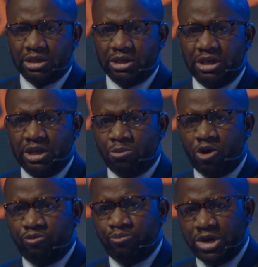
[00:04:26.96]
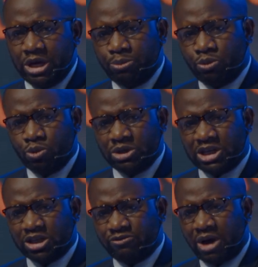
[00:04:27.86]
The number of people in
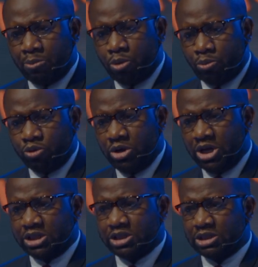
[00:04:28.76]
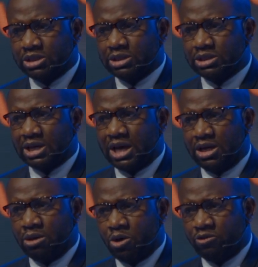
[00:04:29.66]
terms of our population and
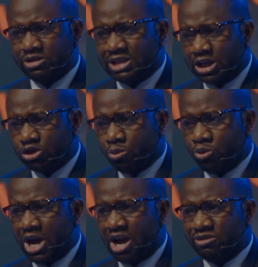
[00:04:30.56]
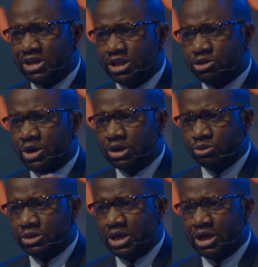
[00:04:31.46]
the number of startups we have in Nigeria
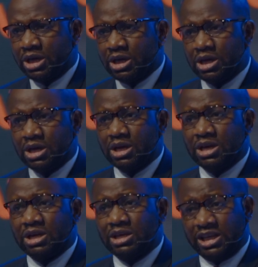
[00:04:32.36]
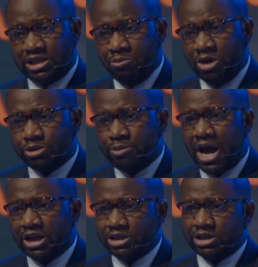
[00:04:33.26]
today, there's a
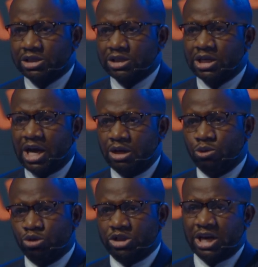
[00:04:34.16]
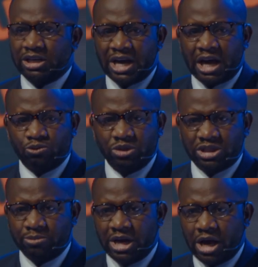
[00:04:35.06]
mismatch. And you could check that with
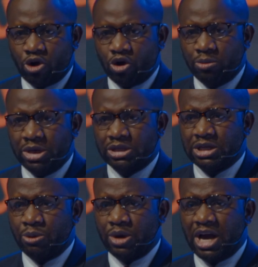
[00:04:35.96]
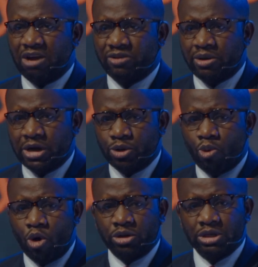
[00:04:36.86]
similar economies that we have around the
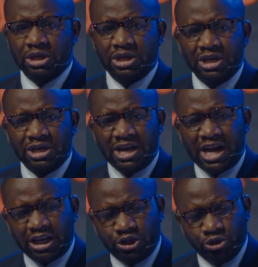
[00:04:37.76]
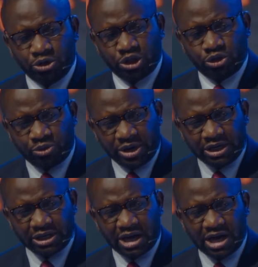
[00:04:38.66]
world that has used
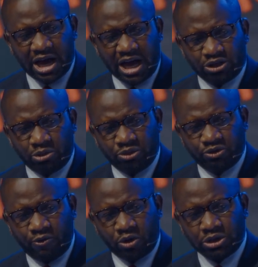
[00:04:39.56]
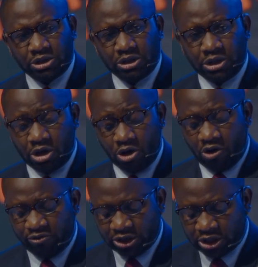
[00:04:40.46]
trade as some sort
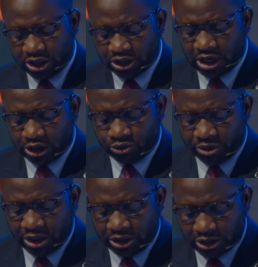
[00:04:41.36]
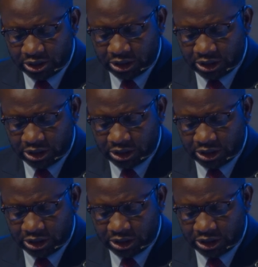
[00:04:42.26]
of international trade